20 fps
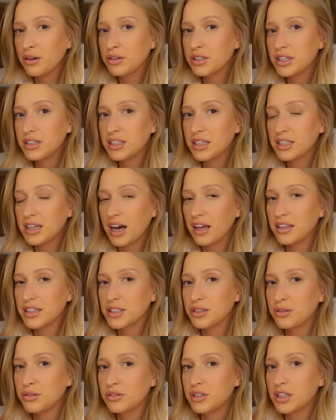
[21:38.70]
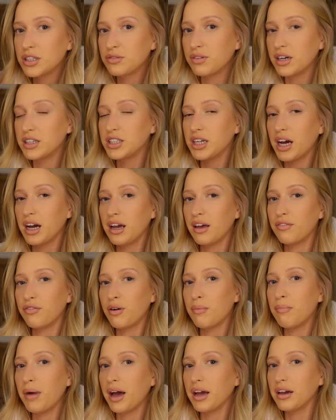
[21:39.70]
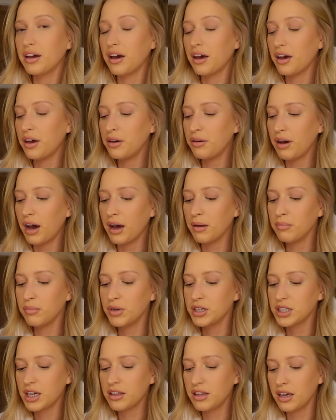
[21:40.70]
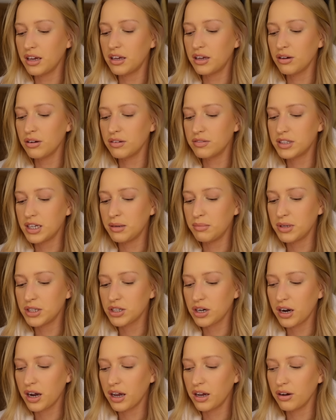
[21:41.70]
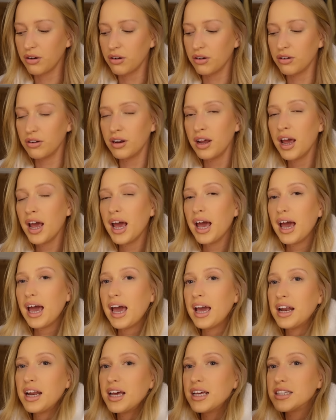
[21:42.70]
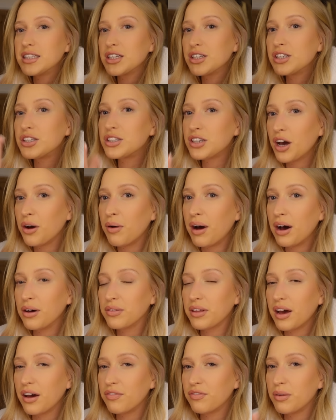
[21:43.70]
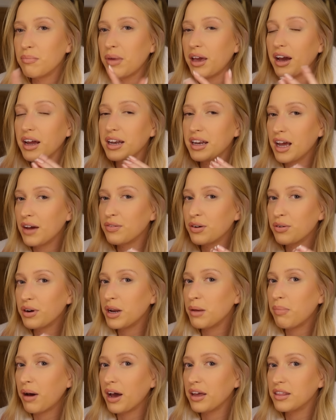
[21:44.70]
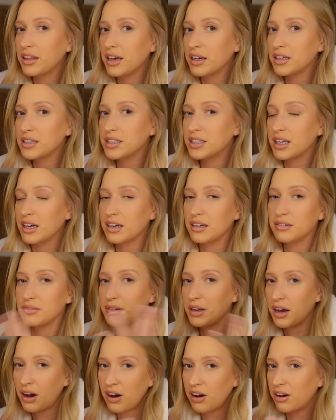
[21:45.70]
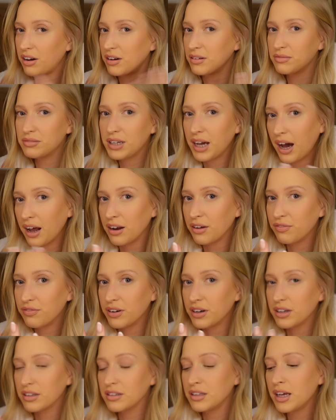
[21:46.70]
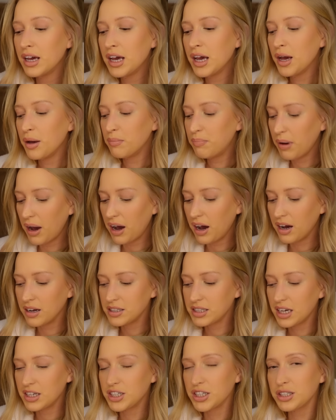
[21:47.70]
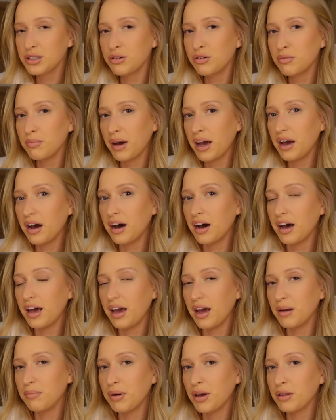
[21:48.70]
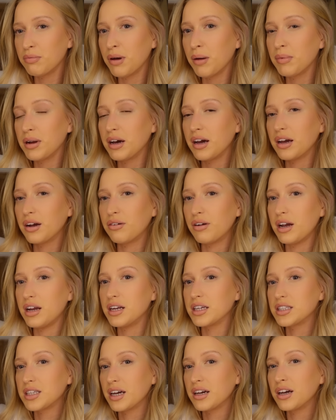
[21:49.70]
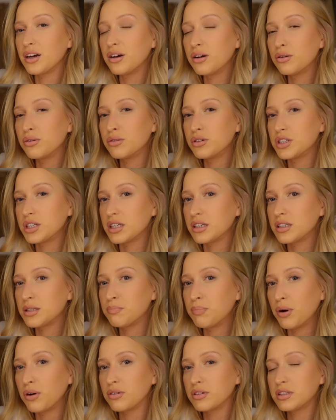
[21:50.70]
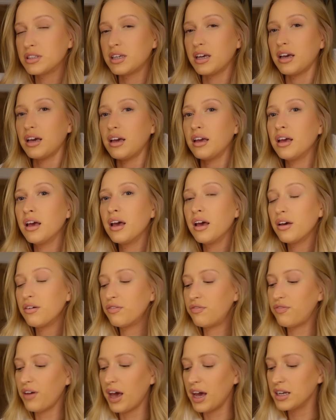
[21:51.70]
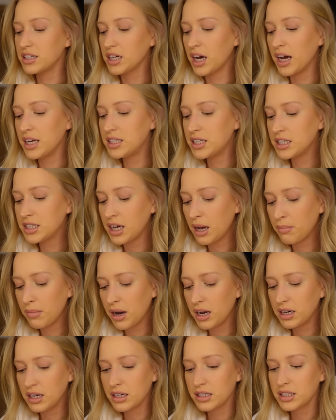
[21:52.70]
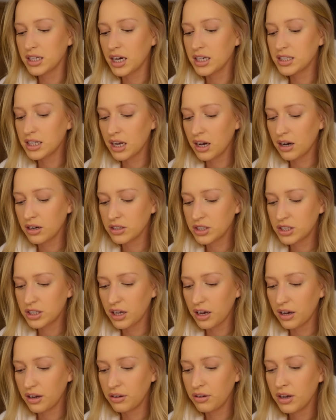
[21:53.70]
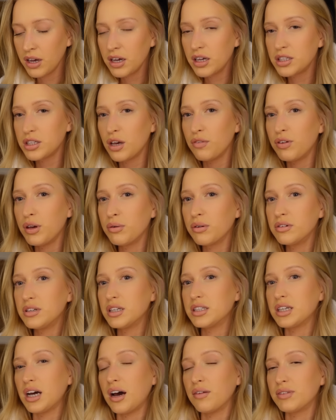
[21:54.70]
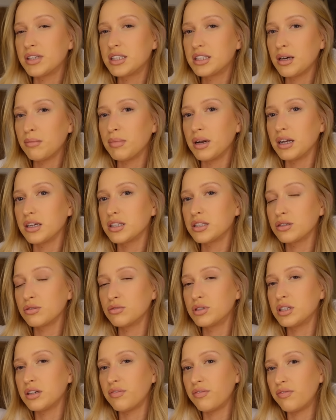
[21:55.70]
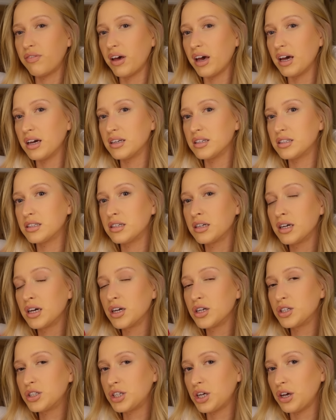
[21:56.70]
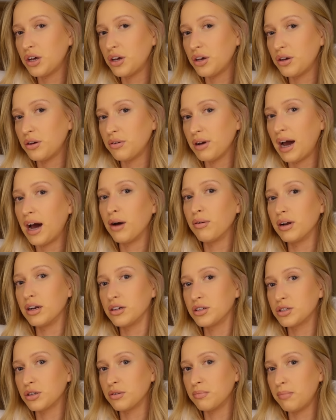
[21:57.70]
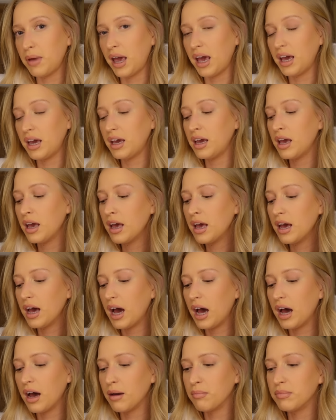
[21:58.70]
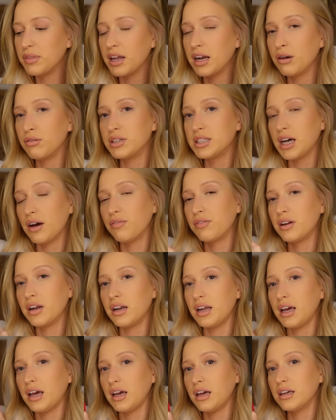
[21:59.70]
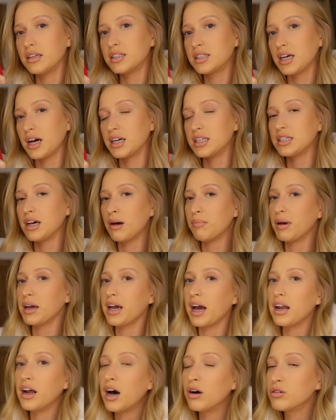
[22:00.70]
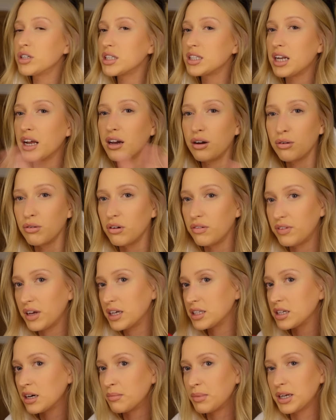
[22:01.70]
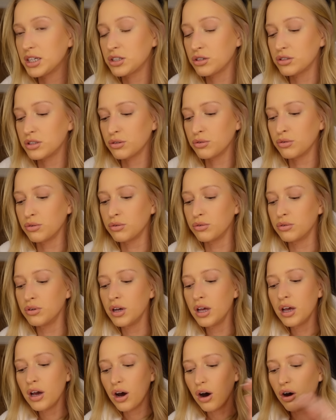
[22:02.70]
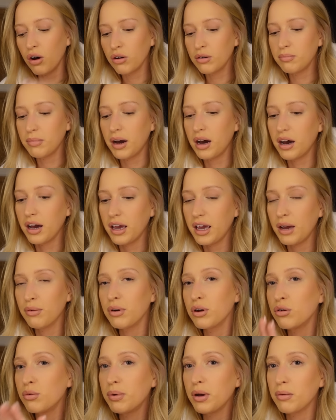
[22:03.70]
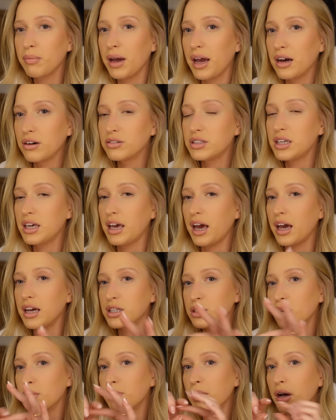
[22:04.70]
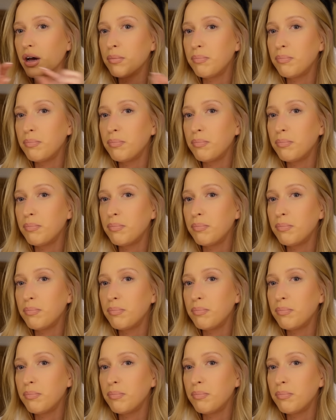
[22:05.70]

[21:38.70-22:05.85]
also did get this gorgeous red jacket from Mango, which I think you'll have seen me trying on. It is so out there for me. I never really buy things that are colourful, but it just caught my eye and both Mum and I agreed it's like a gorgeous boxy fit. I did get mine in a size large though, so if you wanted to have a similar sort of fit to how it looked on me, then I would definitely size up. Again, I'll just link all of this. I'll make sure it's all on my, it will all be on my LTK. So I'll put